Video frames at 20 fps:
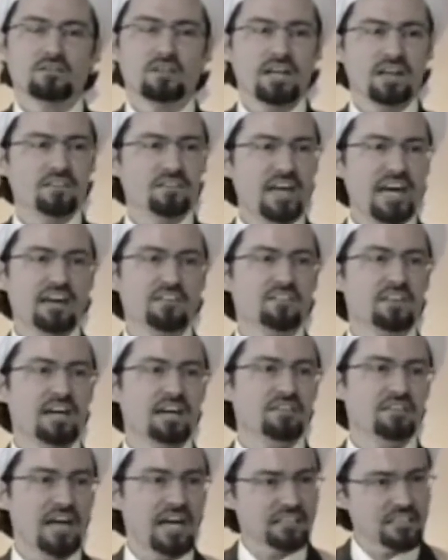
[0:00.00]

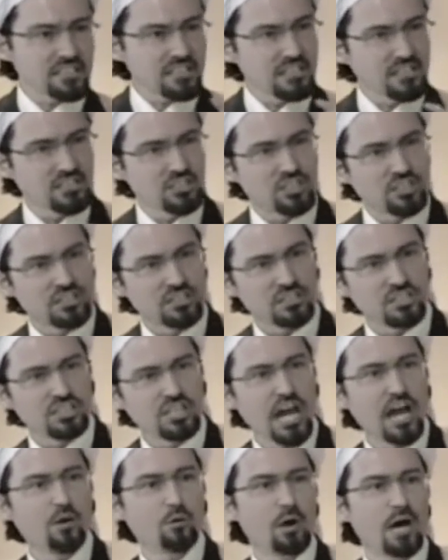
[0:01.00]
That's the
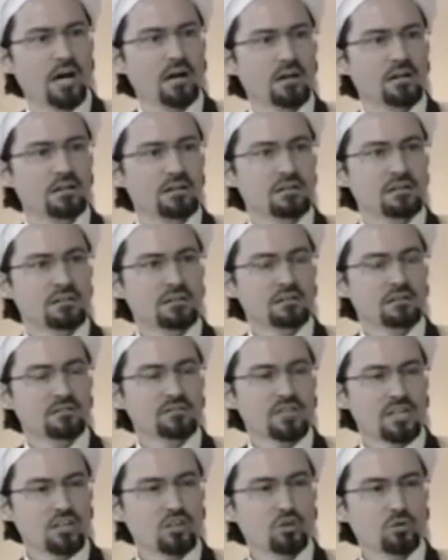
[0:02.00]
shahwa
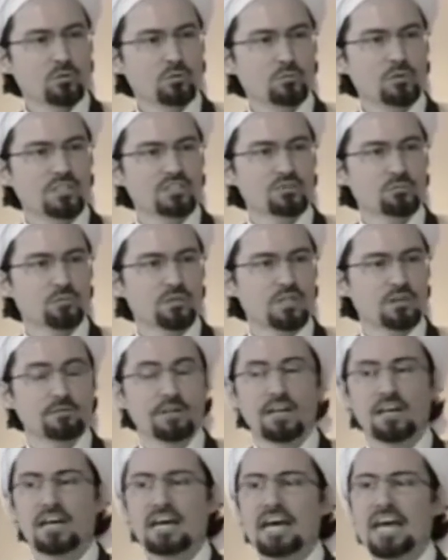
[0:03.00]
that human beings should be
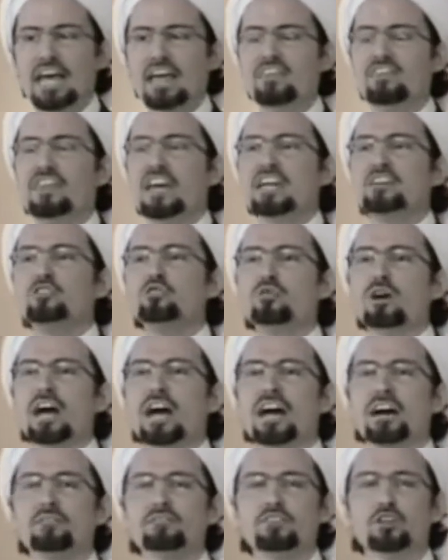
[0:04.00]
given. And then you
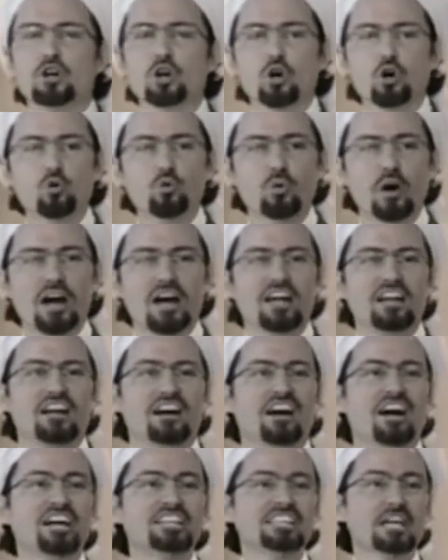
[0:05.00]
have the quwwa
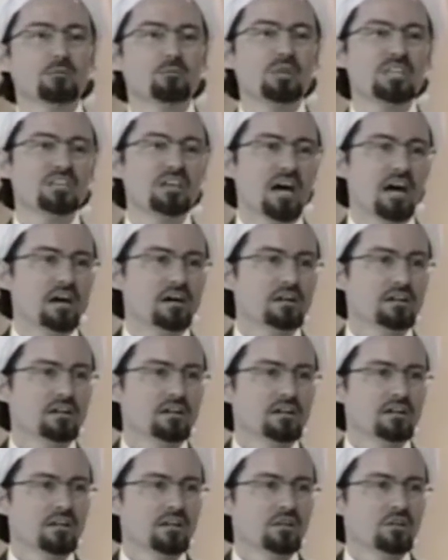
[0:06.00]
al-ghadabiyya,
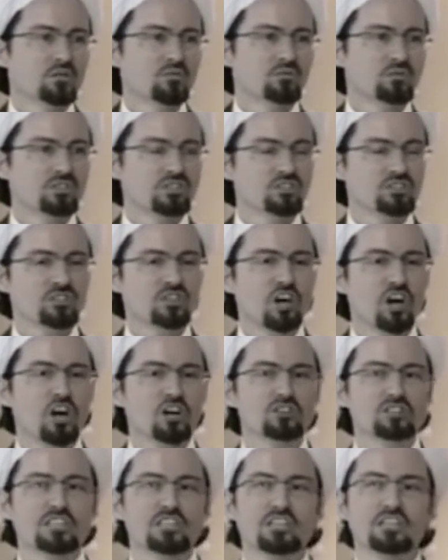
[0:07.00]
which is
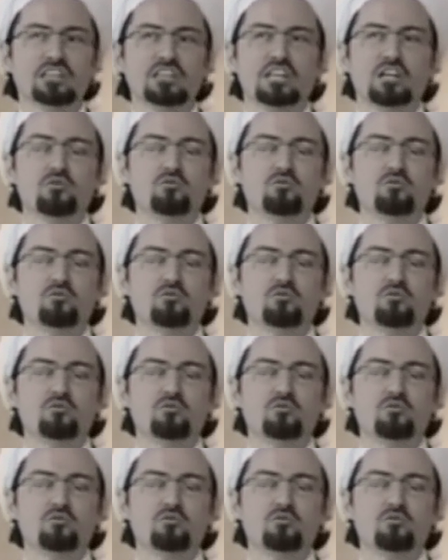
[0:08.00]
called the